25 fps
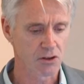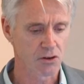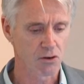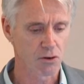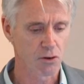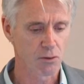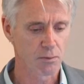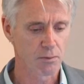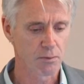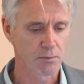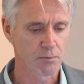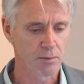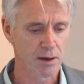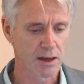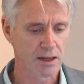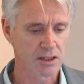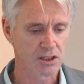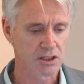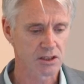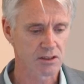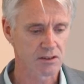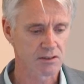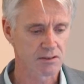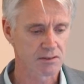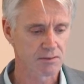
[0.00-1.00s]
group of
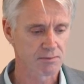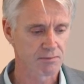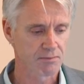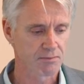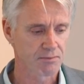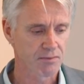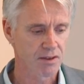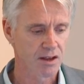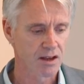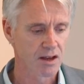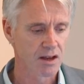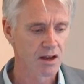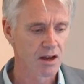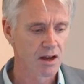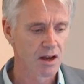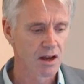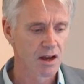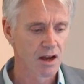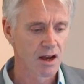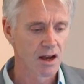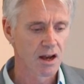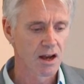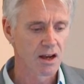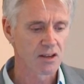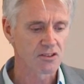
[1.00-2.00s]
patients.
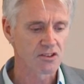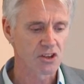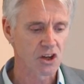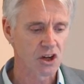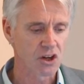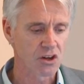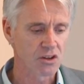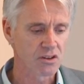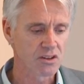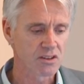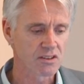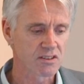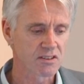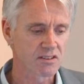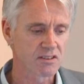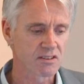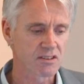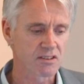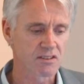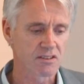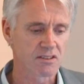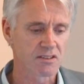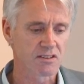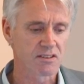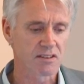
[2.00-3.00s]
And so this is
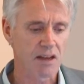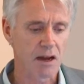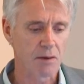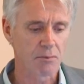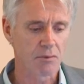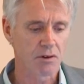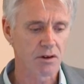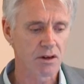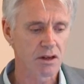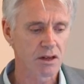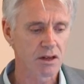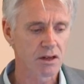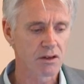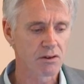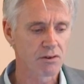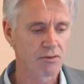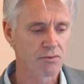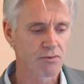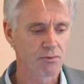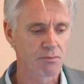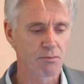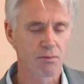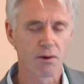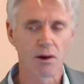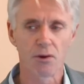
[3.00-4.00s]
just a summary of
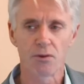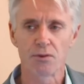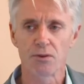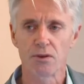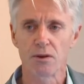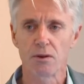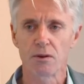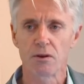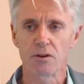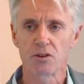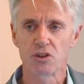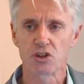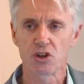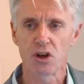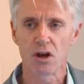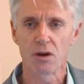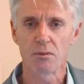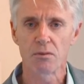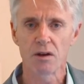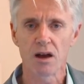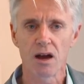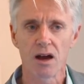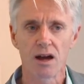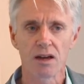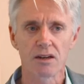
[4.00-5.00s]
both the
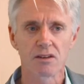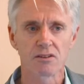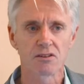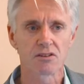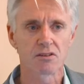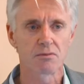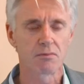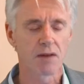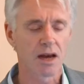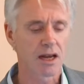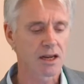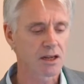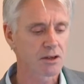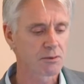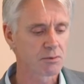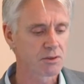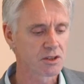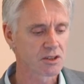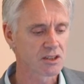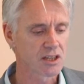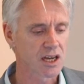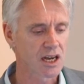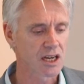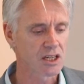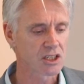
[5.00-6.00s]
germline and somatic
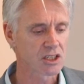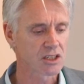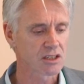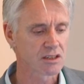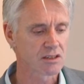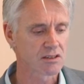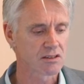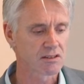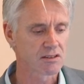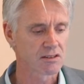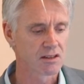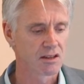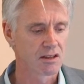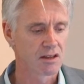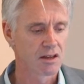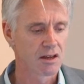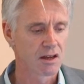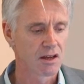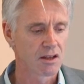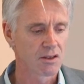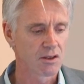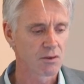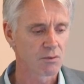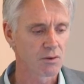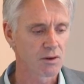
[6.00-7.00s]
mutations
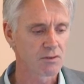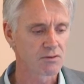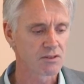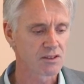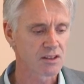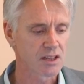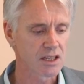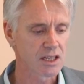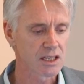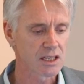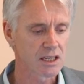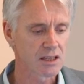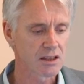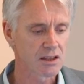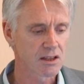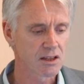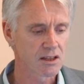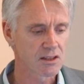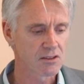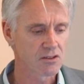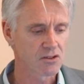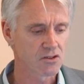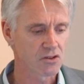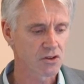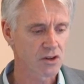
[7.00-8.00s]
that we've seen in
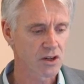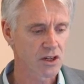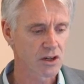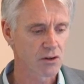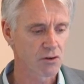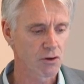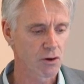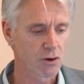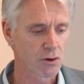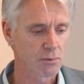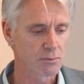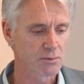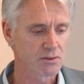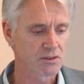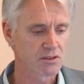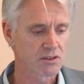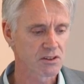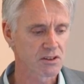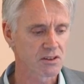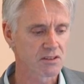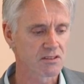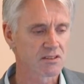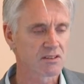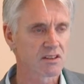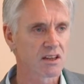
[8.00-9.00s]
these three groups. You
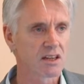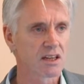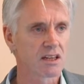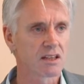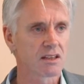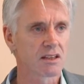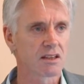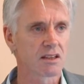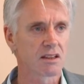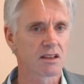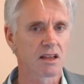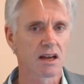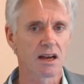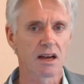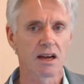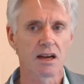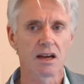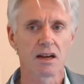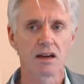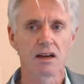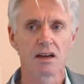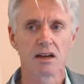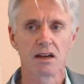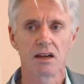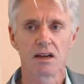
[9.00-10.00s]
can see that
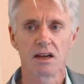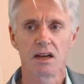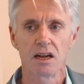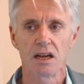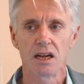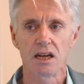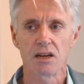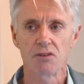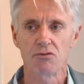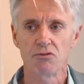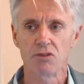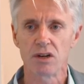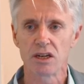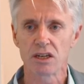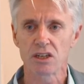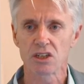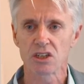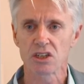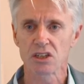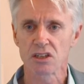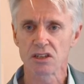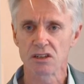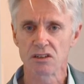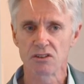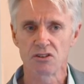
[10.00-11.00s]
they're
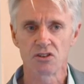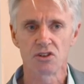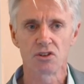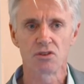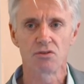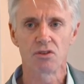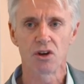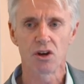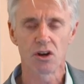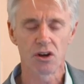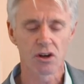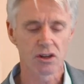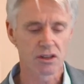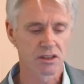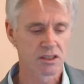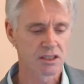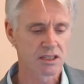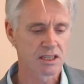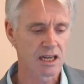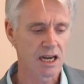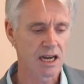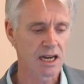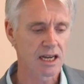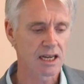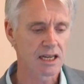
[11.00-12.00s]
enriched, as you've heard
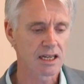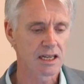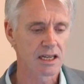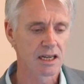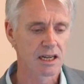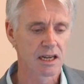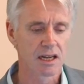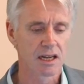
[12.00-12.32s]
today.